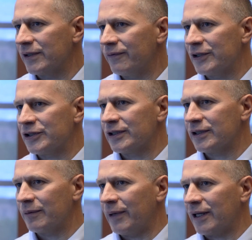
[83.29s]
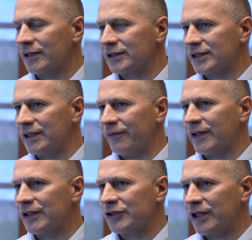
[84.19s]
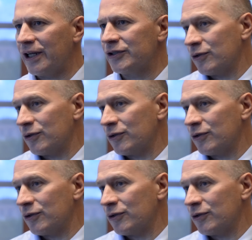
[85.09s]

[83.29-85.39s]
envisioned to make a significant change